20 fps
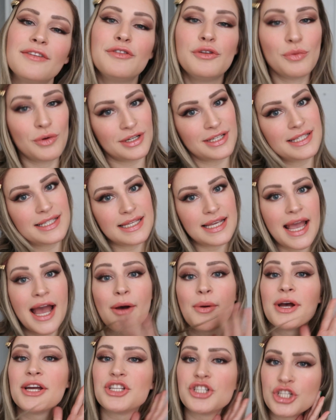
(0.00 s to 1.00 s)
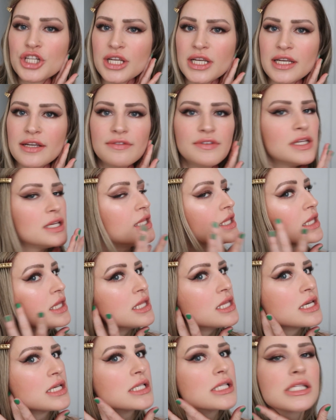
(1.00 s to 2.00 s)
if you want to see how I achieved
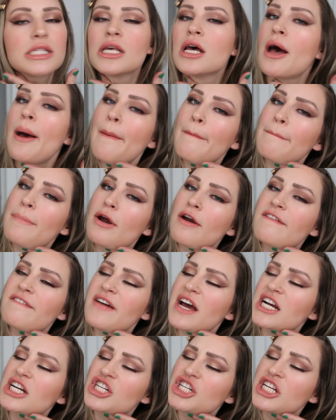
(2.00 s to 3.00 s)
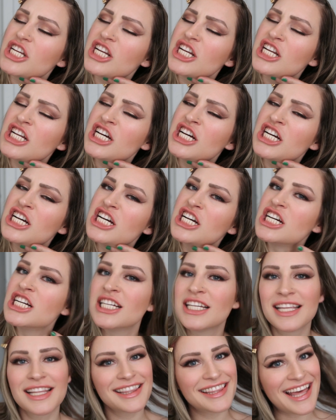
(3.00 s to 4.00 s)
this perfection,
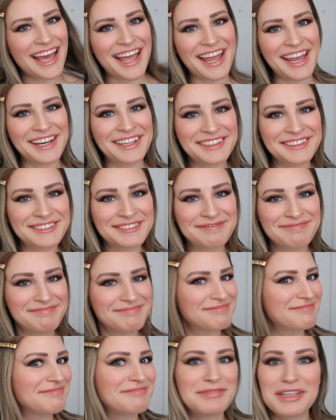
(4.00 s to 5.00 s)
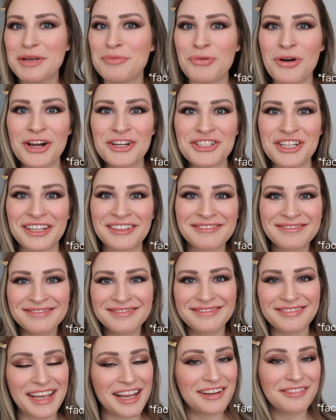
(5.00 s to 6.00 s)
then keep watching.
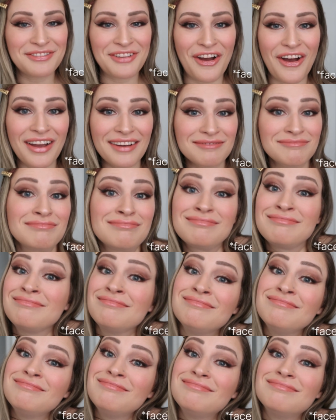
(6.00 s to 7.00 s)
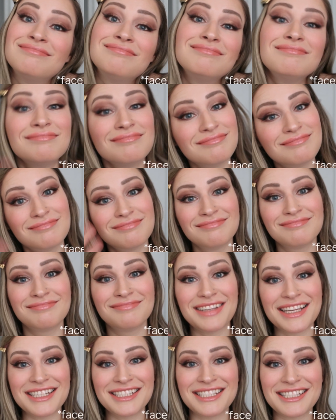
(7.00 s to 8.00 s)
And if not,
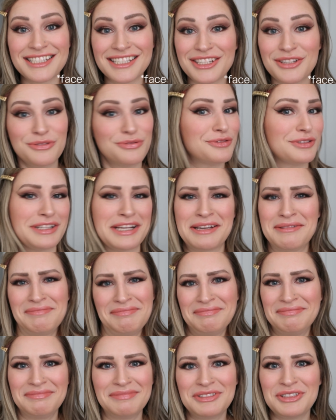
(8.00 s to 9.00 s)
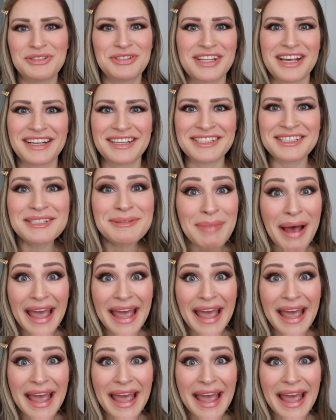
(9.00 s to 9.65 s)
nice to see you for like 2 seconds.